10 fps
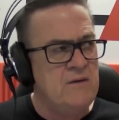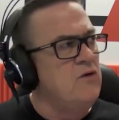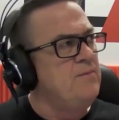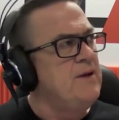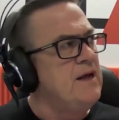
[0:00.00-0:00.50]
It
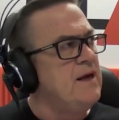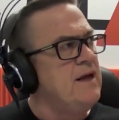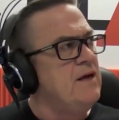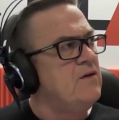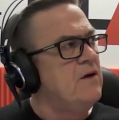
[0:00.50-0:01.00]
would be
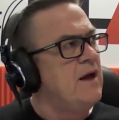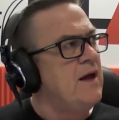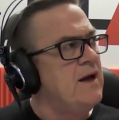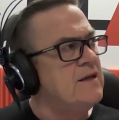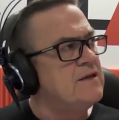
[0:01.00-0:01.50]
illegal,
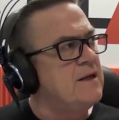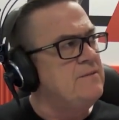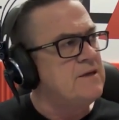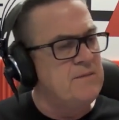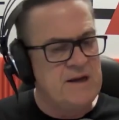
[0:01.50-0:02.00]
and it
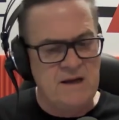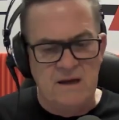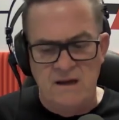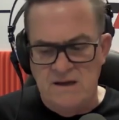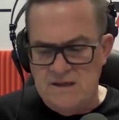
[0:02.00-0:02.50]
seems to me
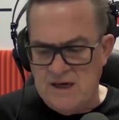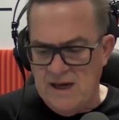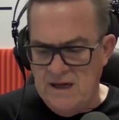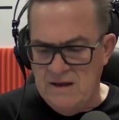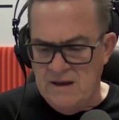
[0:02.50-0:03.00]
uh, it's
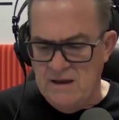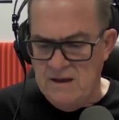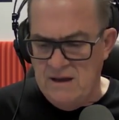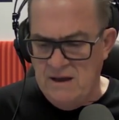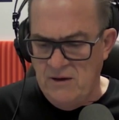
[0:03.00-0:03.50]

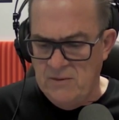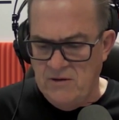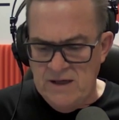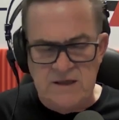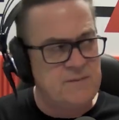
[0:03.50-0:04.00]
taken the Human
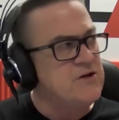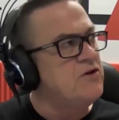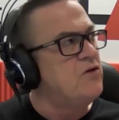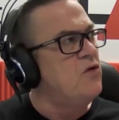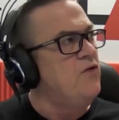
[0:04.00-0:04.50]
Rights
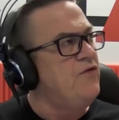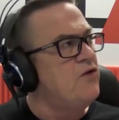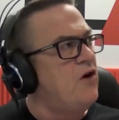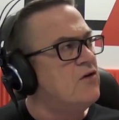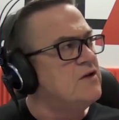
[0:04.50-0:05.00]
Commission an
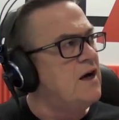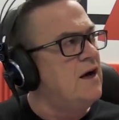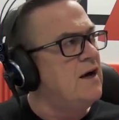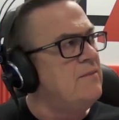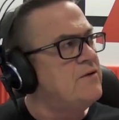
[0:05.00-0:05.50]
awful long
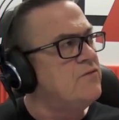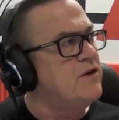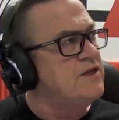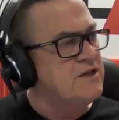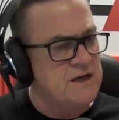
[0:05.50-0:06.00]
time to
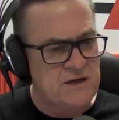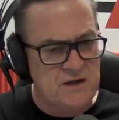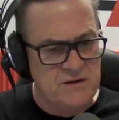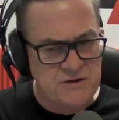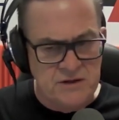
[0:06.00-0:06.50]
reach a
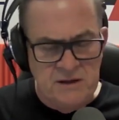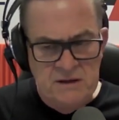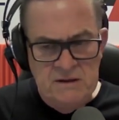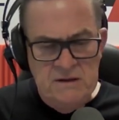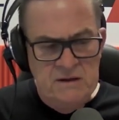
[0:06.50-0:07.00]

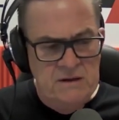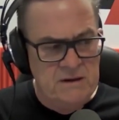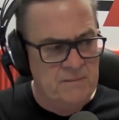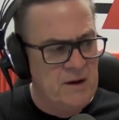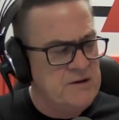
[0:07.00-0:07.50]
conclusion
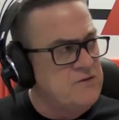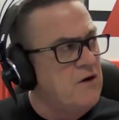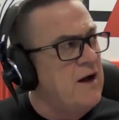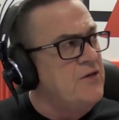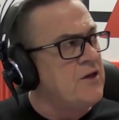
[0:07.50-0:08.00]
that most
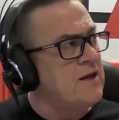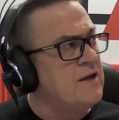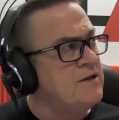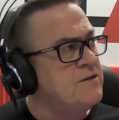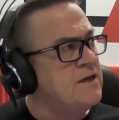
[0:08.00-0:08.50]
right
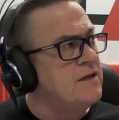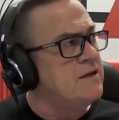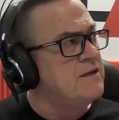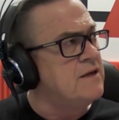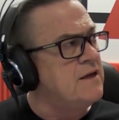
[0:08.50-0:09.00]
thinking New
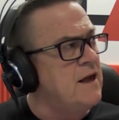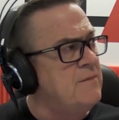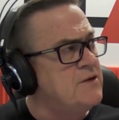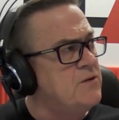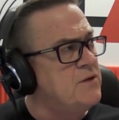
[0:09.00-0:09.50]
Zealanders can
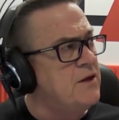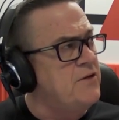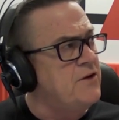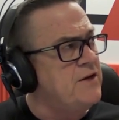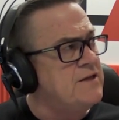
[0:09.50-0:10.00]
come to
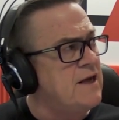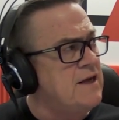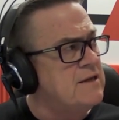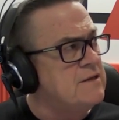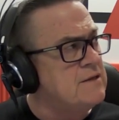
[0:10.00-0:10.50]
within 30
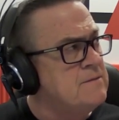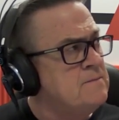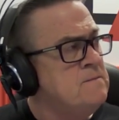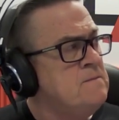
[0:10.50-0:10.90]
seconds.